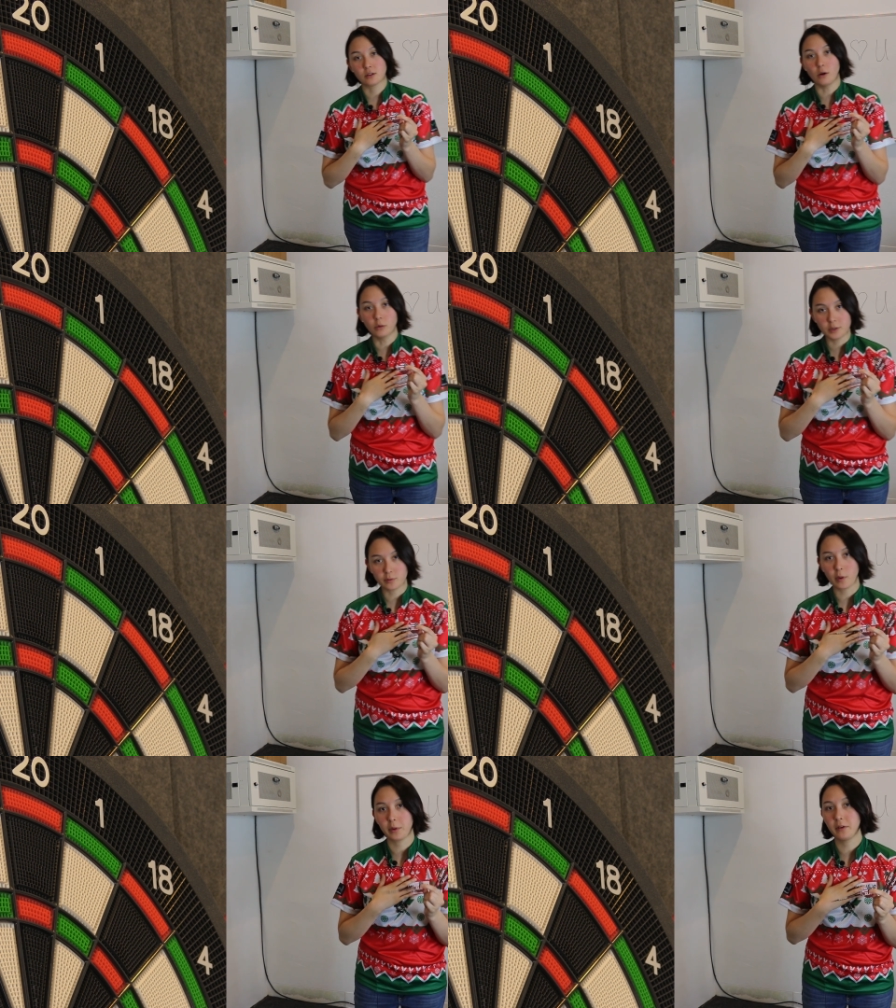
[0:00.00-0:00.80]
always
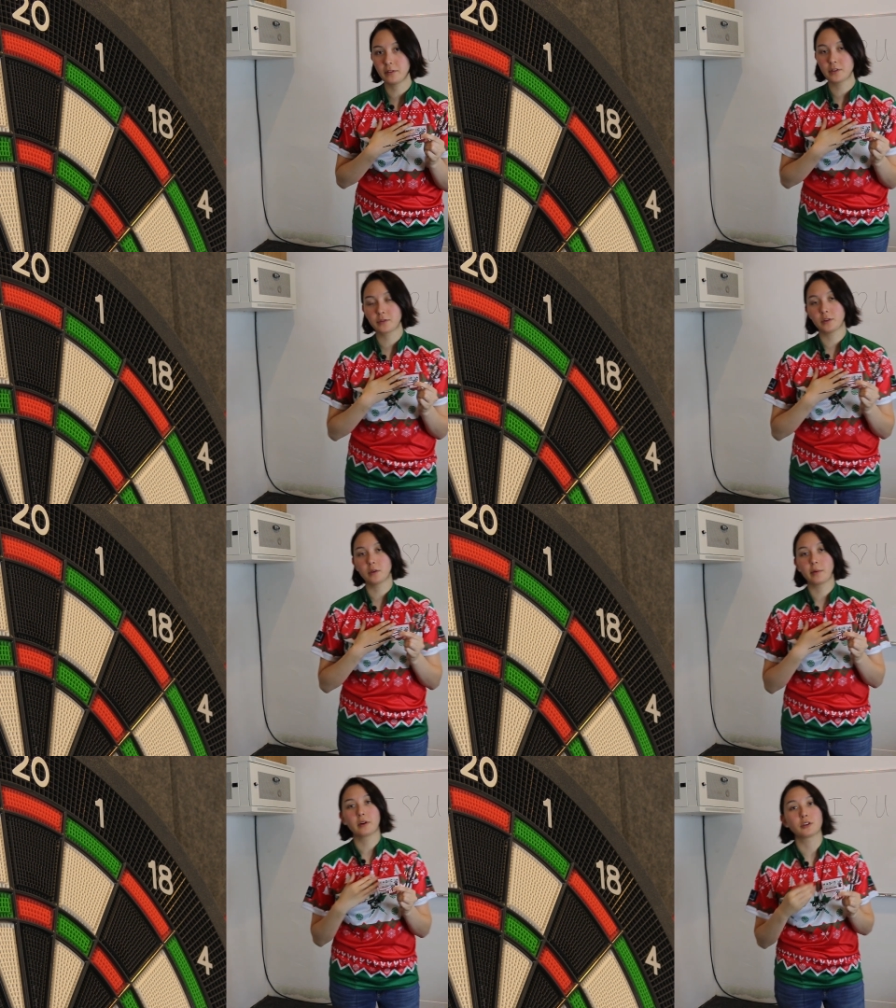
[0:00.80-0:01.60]
my preference for
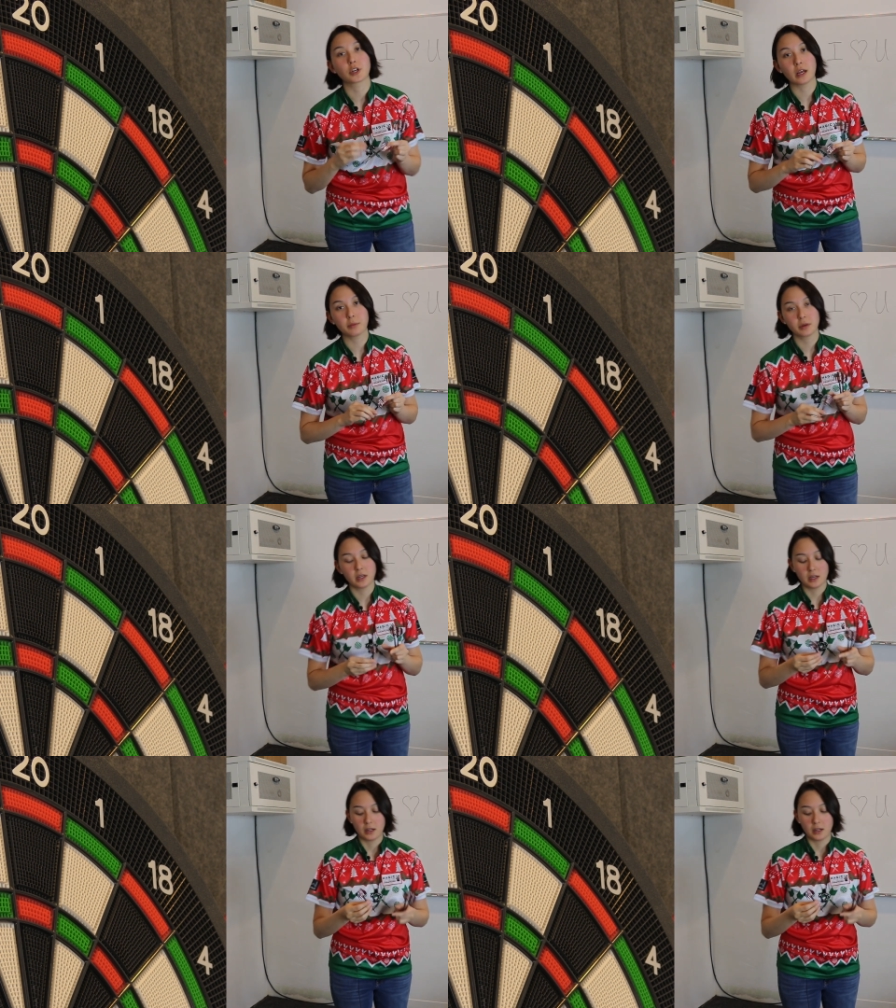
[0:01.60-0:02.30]
a barrel shape.